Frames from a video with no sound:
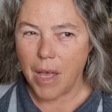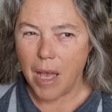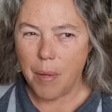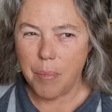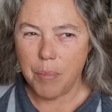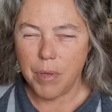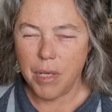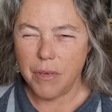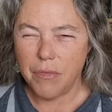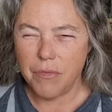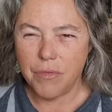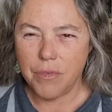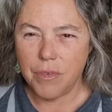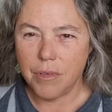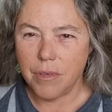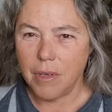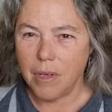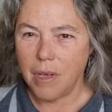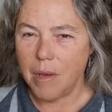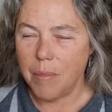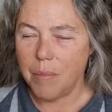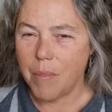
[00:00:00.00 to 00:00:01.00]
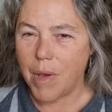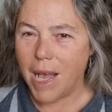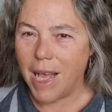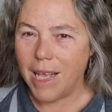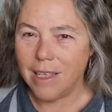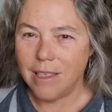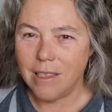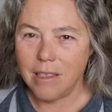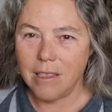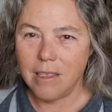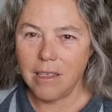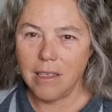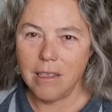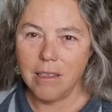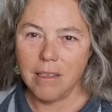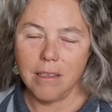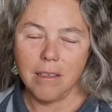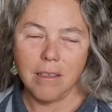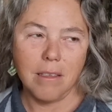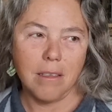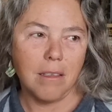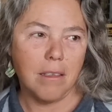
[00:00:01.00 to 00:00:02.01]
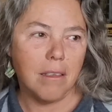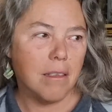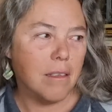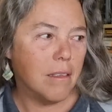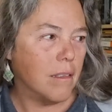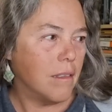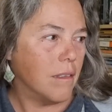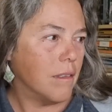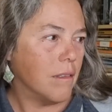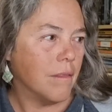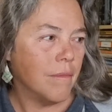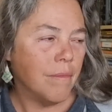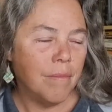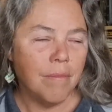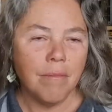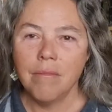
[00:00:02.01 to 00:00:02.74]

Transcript: uplift masters,